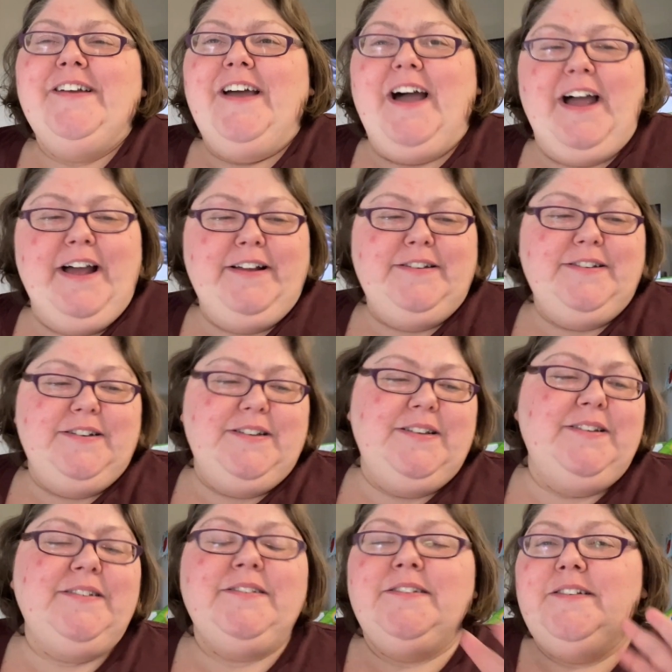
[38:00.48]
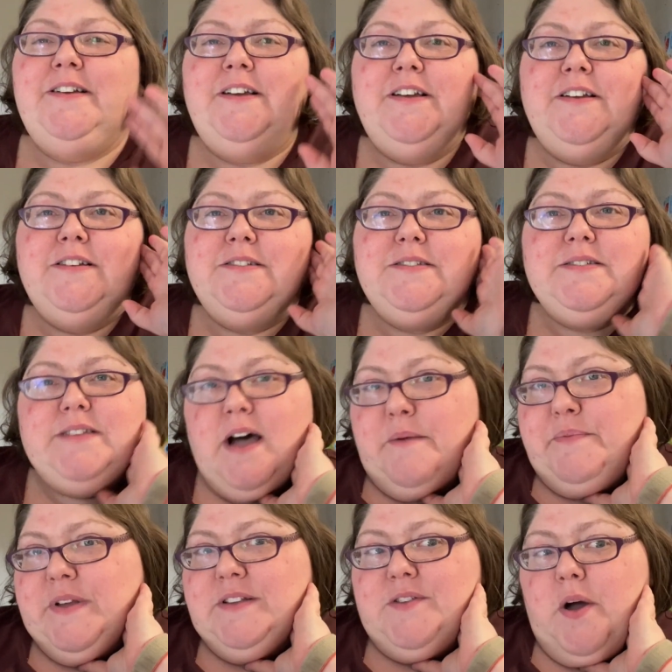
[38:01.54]
I had to
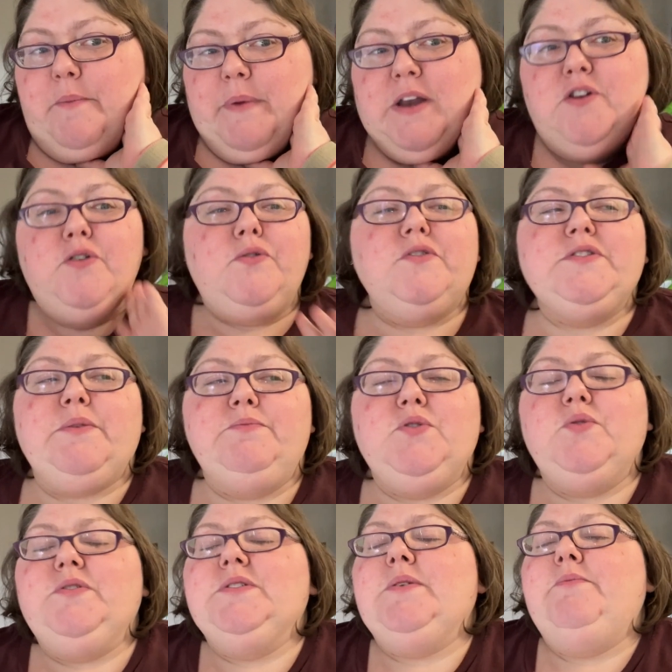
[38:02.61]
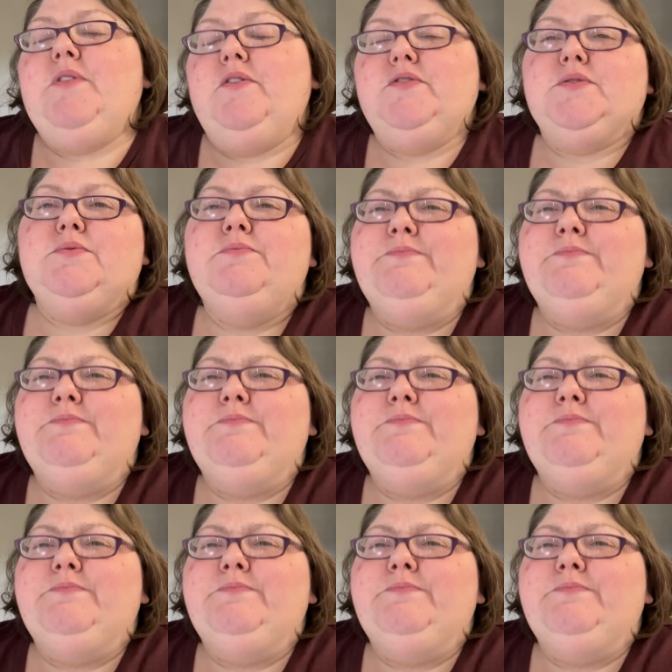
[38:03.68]
stop and dump my noodles. I'm doing some of those